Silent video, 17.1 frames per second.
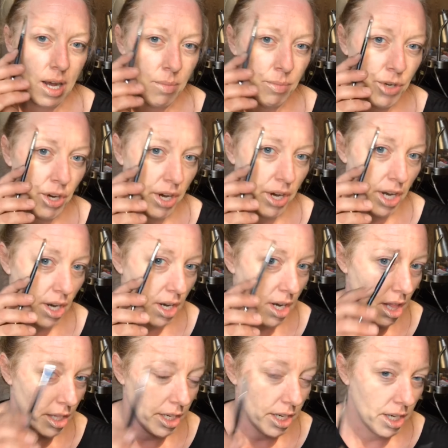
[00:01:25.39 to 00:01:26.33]
your hair
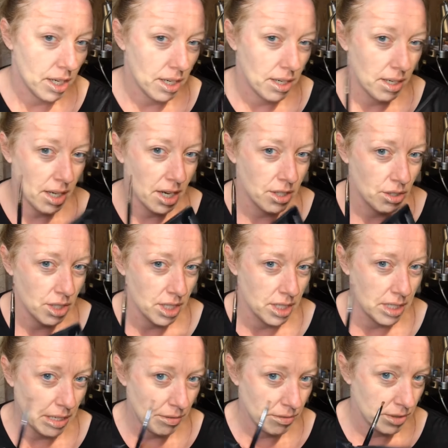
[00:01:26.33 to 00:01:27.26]
color, and you can
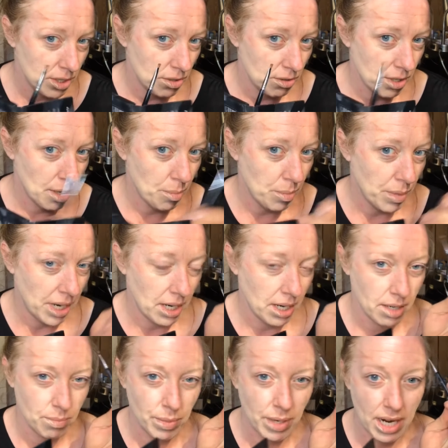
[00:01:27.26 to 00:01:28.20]
definitely do that by
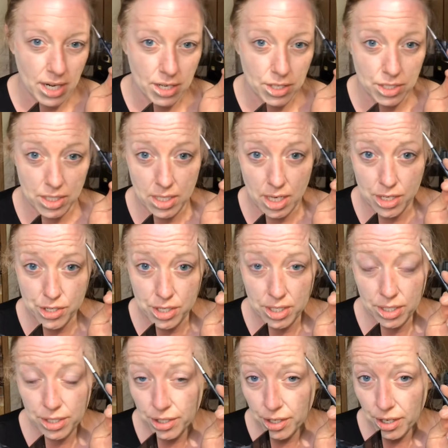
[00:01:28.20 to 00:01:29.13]
actually
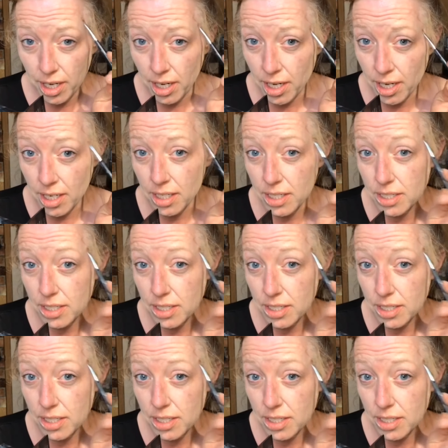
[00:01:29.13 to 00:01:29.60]
touching your hair.